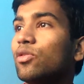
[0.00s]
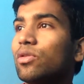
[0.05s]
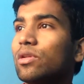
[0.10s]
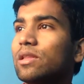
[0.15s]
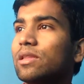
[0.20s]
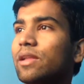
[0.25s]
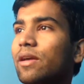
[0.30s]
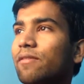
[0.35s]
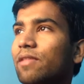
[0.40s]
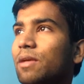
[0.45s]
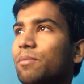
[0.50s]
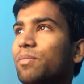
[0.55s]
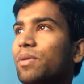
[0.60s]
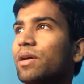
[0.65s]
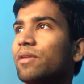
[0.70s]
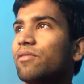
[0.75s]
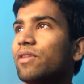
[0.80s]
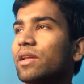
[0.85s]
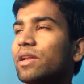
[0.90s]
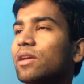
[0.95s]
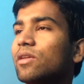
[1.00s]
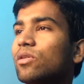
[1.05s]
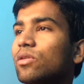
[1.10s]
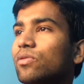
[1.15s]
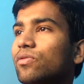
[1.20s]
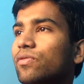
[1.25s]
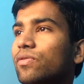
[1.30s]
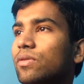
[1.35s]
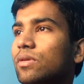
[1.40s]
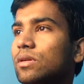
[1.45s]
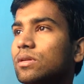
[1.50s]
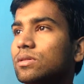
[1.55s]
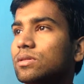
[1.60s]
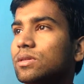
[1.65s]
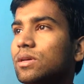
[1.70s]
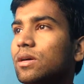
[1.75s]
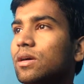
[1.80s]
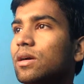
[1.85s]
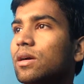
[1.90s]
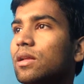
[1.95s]
you will develop a very good
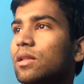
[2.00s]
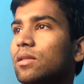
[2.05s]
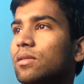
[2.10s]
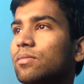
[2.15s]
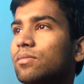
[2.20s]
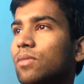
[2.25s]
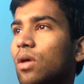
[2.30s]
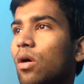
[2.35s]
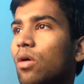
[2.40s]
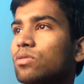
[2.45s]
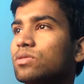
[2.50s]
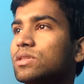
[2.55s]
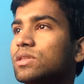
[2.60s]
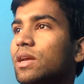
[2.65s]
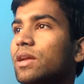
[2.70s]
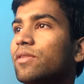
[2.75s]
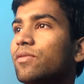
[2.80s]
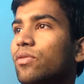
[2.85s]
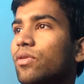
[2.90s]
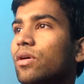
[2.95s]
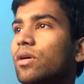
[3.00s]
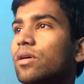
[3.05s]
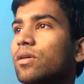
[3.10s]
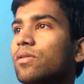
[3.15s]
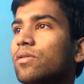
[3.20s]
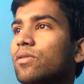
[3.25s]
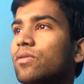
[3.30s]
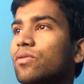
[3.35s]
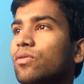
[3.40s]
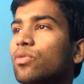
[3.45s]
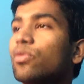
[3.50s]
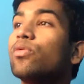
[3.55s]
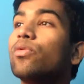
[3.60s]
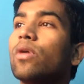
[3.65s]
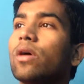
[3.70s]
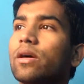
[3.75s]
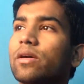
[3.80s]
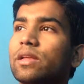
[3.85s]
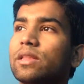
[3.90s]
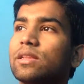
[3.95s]
circle outside work
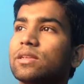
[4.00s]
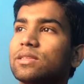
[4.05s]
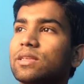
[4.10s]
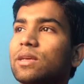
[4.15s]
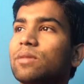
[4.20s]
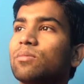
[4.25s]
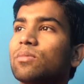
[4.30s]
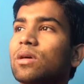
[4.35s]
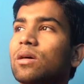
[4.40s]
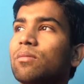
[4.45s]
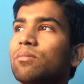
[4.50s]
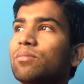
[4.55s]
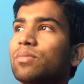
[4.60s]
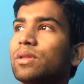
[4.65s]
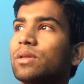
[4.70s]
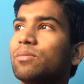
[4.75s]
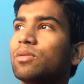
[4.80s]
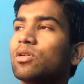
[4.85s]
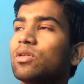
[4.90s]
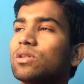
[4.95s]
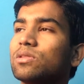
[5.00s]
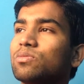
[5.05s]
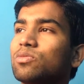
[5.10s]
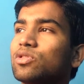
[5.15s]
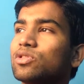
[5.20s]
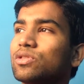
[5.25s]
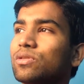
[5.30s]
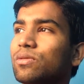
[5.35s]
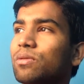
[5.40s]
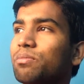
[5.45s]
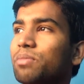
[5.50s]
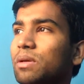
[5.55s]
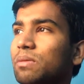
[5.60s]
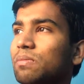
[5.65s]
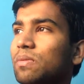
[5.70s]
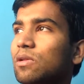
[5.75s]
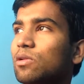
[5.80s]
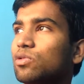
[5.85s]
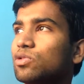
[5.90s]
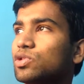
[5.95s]
who work in the same company because most of the
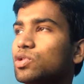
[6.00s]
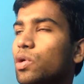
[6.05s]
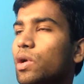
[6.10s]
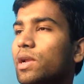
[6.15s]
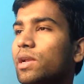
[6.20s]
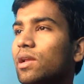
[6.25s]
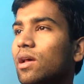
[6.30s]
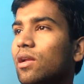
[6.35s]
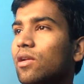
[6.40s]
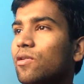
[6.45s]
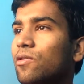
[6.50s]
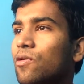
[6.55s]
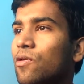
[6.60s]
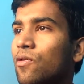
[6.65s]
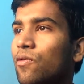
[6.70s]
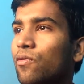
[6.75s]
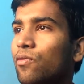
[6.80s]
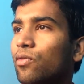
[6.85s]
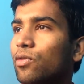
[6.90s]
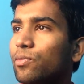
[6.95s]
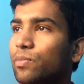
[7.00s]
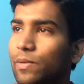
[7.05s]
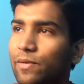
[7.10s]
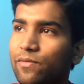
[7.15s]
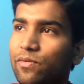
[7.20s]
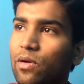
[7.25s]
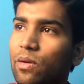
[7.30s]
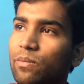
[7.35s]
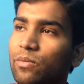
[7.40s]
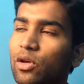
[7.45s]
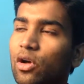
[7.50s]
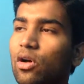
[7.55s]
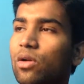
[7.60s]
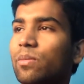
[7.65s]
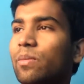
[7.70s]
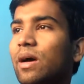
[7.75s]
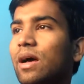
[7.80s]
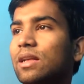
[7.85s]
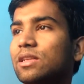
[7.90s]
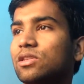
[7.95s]
people who joined up would be from
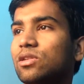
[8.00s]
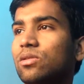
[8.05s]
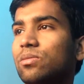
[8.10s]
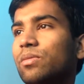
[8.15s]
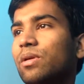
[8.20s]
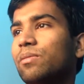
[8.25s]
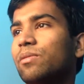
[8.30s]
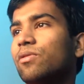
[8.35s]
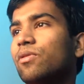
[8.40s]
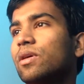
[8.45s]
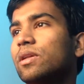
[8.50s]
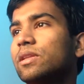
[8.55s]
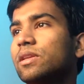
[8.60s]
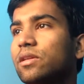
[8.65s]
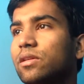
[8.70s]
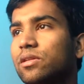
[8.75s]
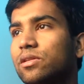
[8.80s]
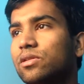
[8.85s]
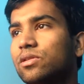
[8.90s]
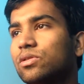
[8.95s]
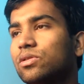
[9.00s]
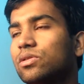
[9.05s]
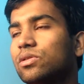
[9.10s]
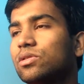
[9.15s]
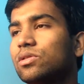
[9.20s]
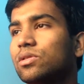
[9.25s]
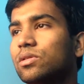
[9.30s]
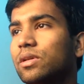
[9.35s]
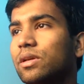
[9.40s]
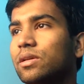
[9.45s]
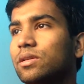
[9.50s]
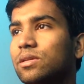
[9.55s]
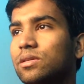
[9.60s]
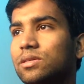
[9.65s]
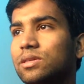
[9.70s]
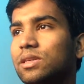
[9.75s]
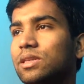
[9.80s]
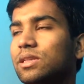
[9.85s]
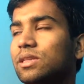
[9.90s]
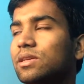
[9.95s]
your batch or maybe one year
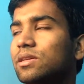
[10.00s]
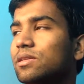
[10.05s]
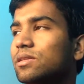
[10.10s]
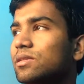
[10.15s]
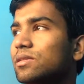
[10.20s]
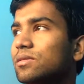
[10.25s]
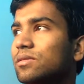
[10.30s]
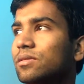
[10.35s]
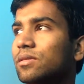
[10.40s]
senior